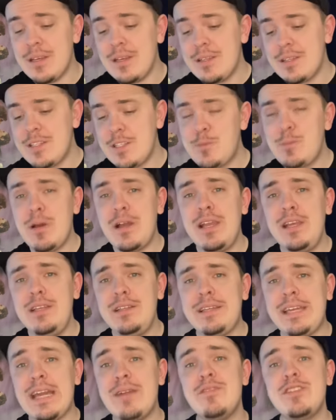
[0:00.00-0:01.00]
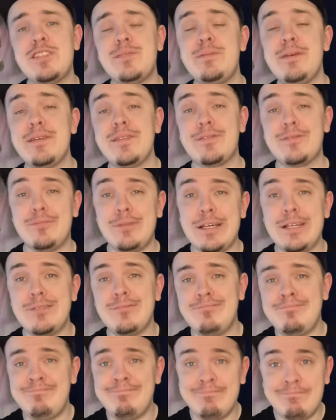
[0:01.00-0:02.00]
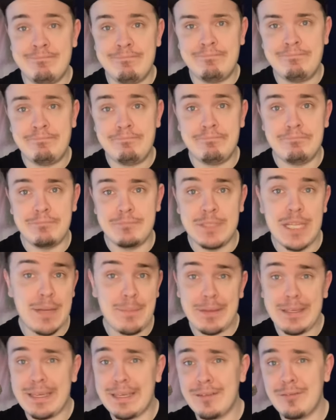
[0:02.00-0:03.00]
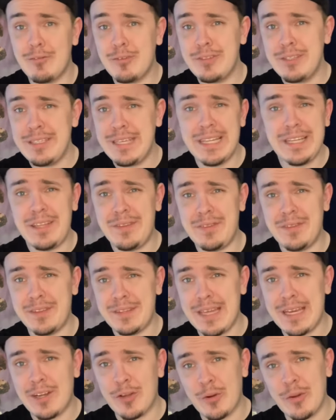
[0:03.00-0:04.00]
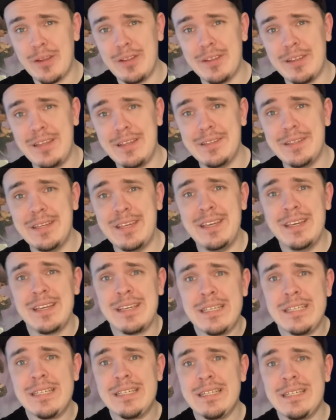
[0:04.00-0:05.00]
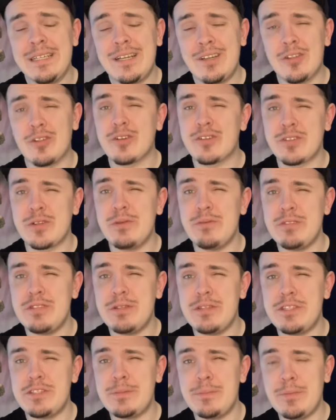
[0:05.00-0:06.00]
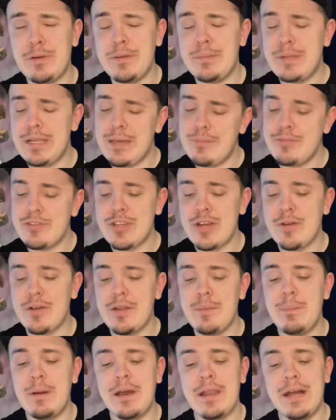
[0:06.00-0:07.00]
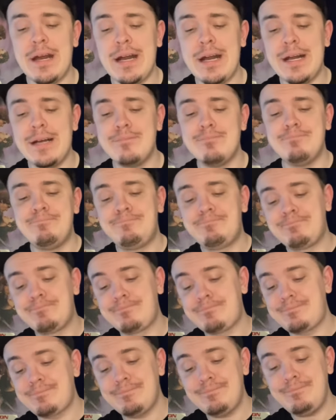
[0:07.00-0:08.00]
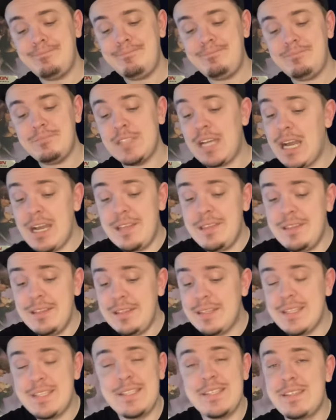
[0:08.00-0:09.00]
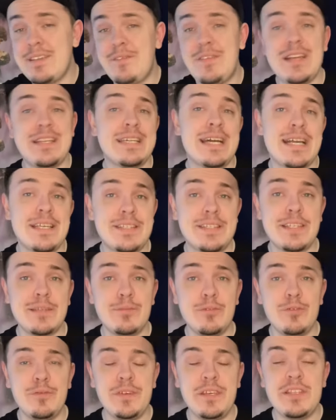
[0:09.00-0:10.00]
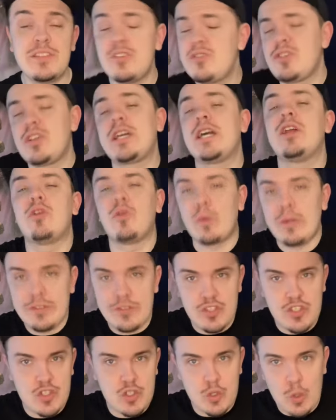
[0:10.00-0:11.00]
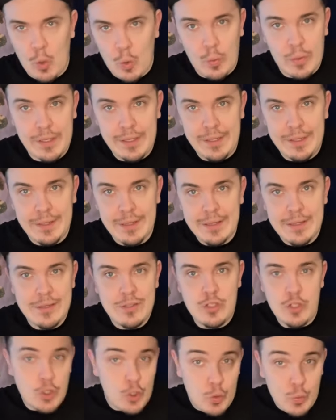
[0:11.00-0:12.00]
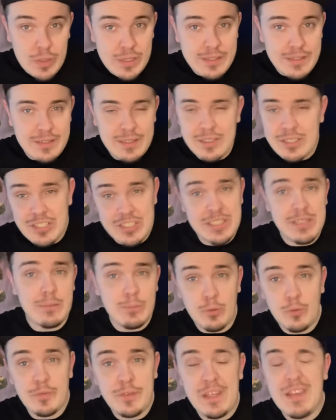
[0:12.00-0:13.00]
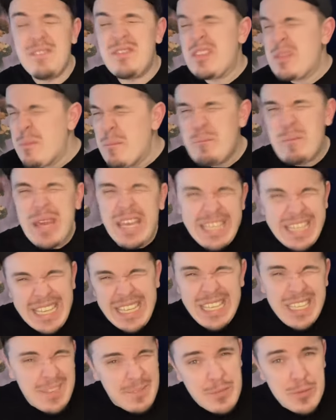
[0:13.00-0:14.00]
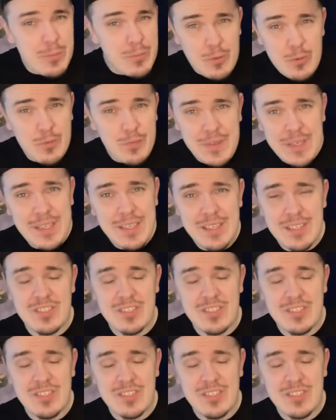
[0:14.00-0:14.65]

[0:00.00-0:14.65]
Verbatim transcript: Despite Kevin Smith, well, not making really anything that great lately. Clerks 3 was a disappointment, I'm sorry. But um, I think this is a fantastic movie. It's also got a great story to it, not just the movie of making of the movie.